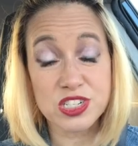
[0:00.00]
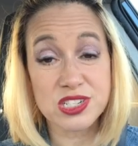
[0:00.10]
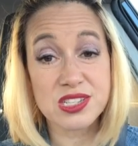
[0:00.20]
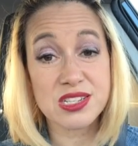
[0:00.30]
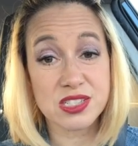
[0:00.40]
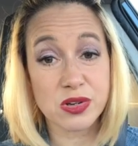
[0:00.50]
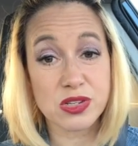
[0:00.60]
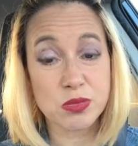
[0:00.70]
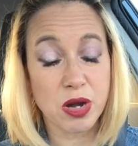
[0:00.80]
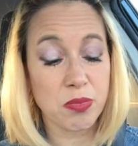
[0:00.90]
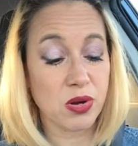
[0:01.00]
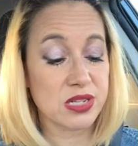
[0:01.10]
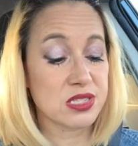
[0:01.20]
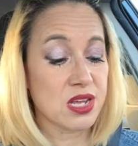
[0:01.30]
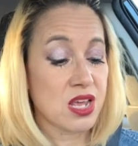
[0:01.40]
which is zero smart
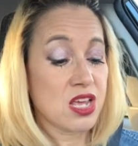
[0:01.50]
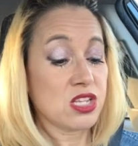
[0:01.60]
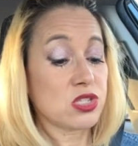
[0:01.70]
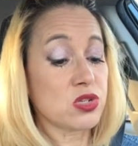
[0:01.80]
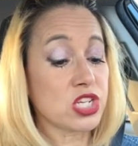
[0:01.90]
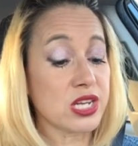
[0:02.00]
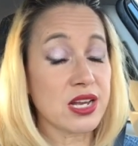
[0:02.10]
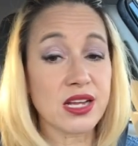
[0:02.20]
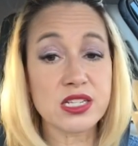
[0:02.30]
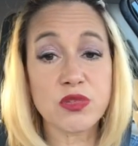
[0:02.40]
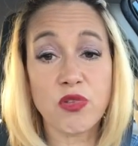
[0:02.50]
points. So chicken nuggets,